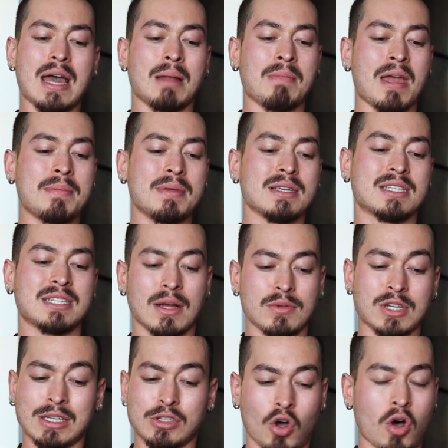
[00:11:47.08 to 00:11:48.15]
And maybe this
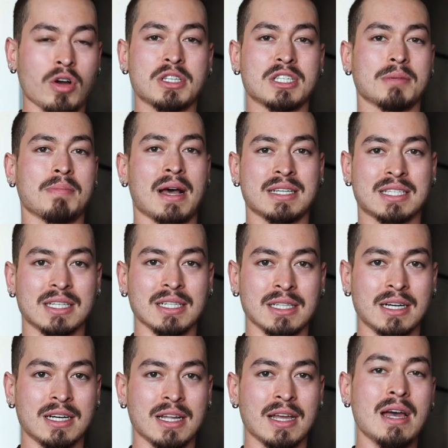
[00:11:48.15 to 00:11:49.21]
sounds like toxic
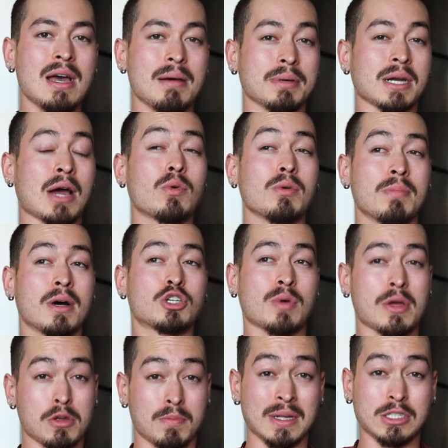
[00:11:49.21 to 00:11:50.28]
masculinity, but I would much
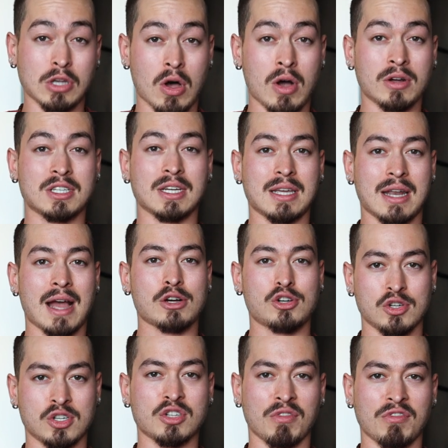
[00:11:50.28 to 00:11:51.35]
rather be toxic and
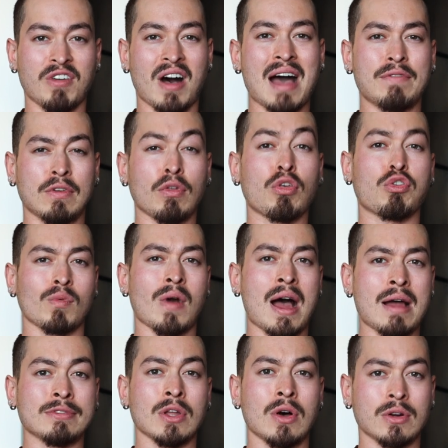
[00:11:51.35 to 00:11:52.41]
actually survive and
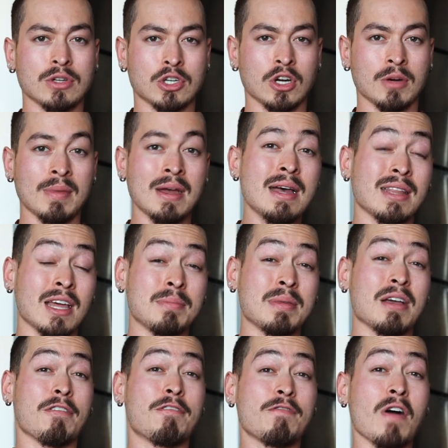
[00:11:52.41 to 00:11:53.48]
thrive long term than
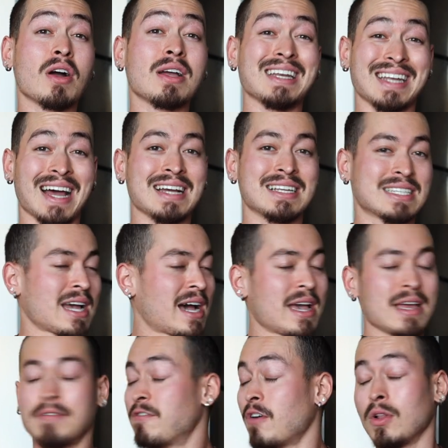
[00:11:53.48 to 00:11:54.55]
be a fucking nice guy
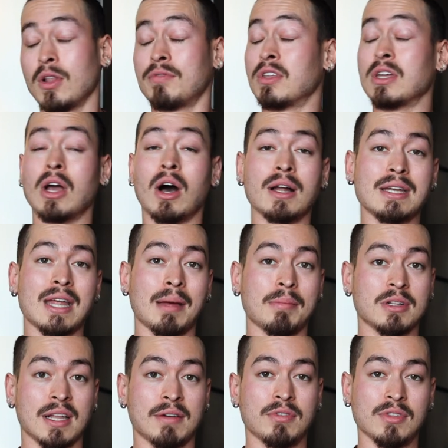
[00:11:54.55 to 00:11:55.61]
and fall off the goddamn
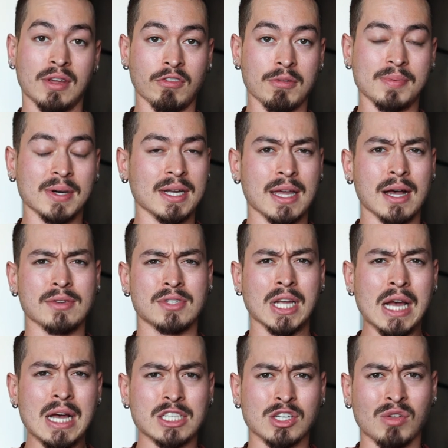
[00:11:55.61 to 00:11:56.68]
cliff with everybody else.
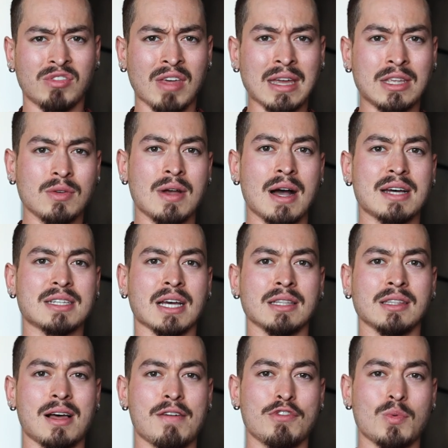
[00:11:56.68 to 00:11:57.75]
So thank you, guys. I
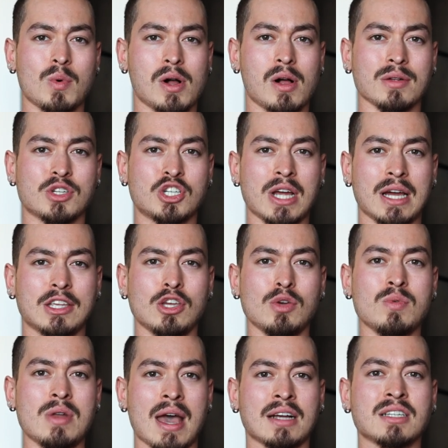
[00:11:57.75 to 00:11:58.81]
love you all. I'll check
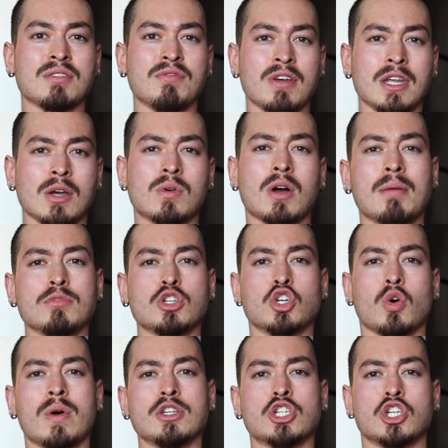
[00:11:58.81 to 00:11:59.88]
you next video. Come
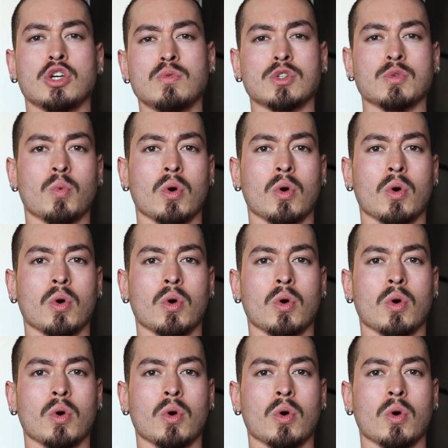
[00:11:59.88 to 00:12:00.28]
join June's